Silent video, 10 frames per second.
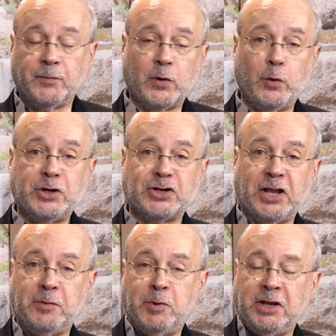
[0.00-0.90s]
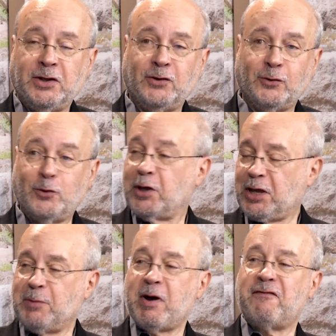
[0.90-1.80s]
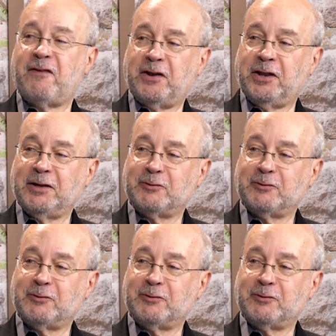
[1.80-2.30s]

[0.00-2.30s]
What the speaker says: which led me into thinking about funding,